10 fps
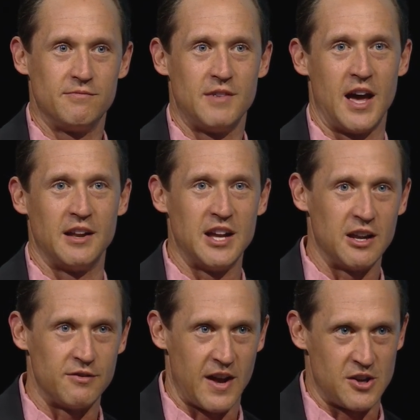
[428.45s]
and
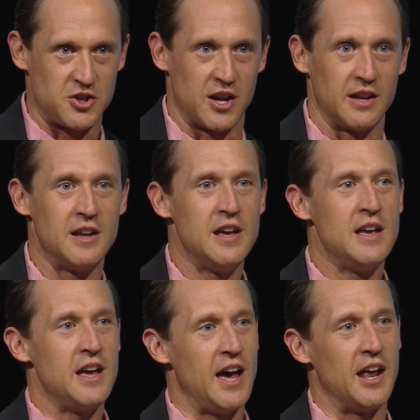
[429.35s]
innovation.
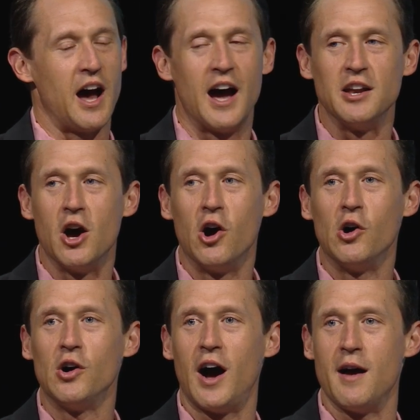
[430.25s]
And I know